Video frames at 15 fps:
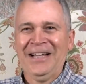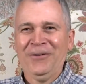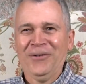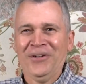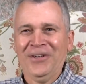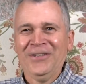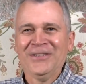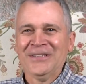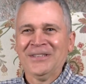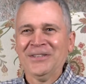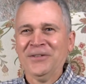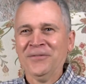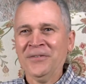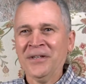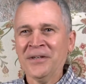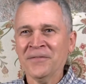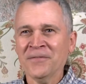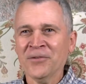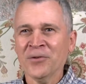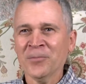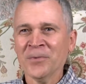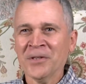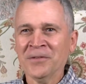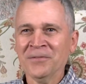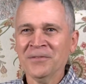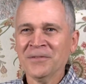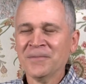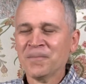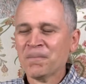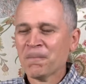that were also very formative
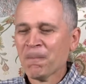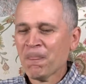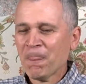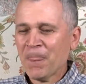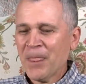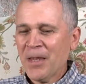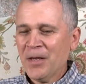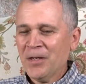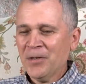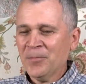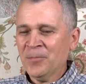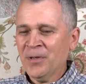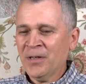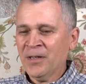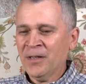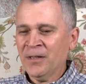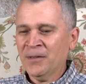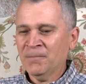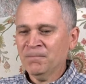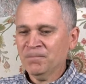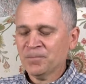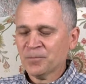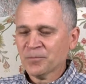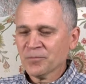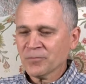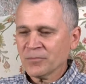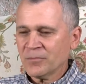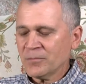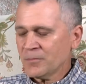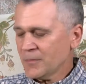but um,
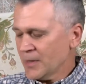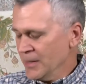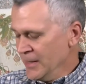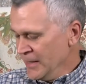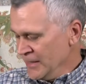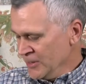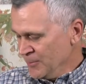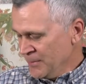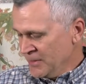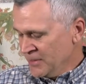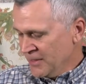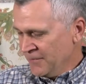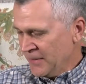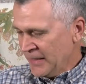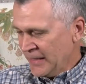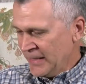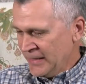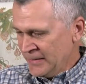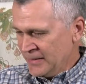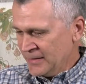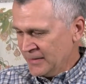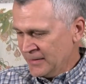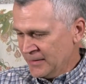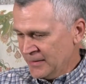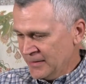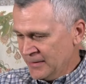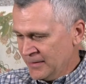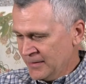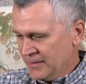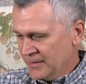any specific
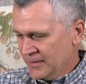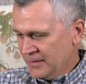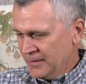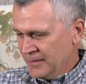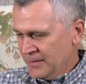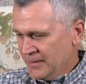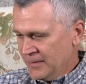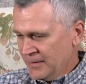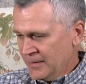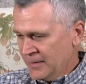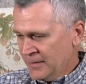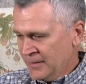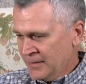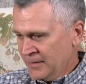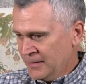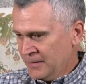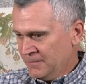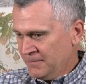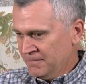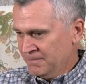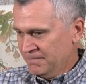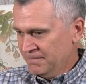instances um,